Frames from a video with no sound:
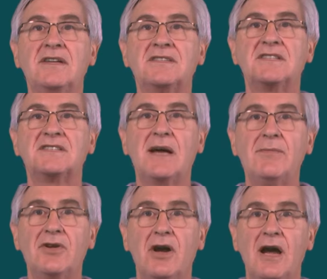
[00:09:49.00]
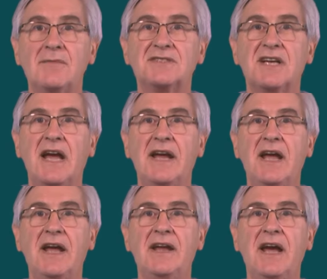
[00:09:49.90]
is sometimes
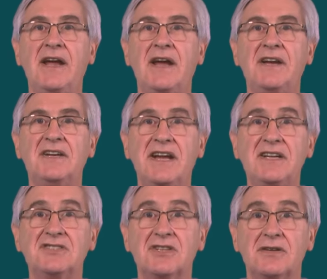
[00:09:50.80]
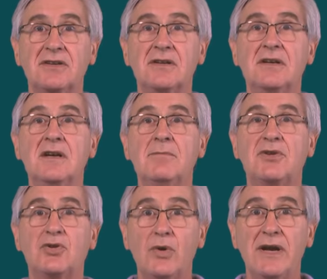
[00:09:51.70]
a tension
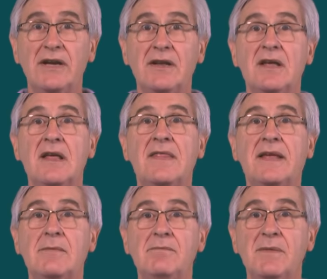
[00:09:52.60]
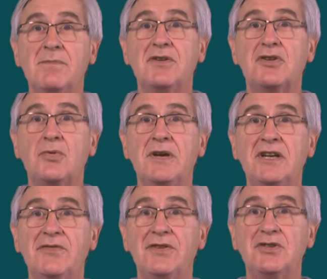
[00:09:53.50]
between the commitment to
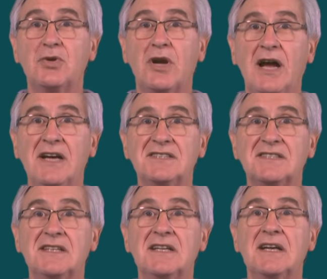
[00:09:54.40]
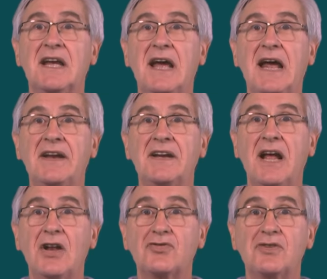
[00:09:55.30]
individualized and
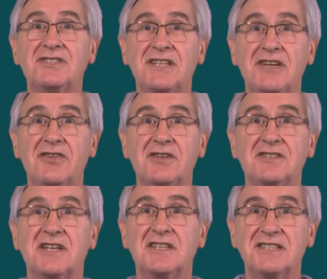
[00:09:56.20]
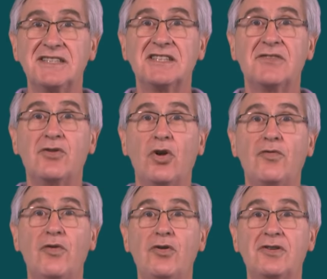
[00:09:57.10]
culturally sensitive
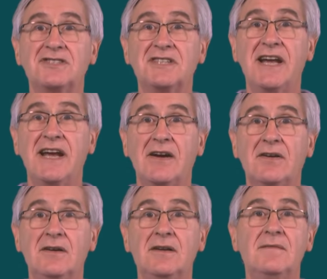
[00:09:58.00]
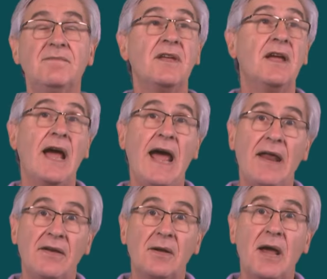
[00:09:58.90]
goal-focused care
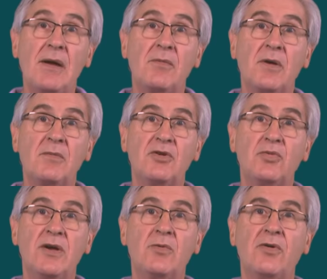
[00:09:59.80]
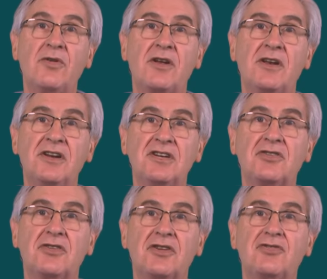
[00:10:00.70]
and between what
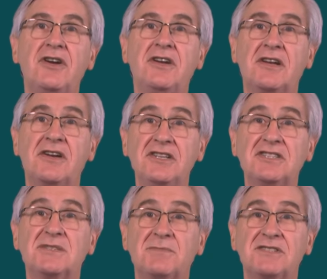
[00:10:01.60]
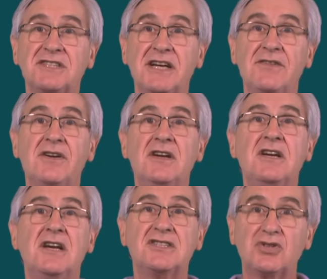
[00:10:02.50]
the treating clinicians perceive
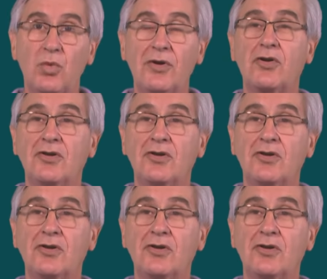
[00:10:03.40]
as to what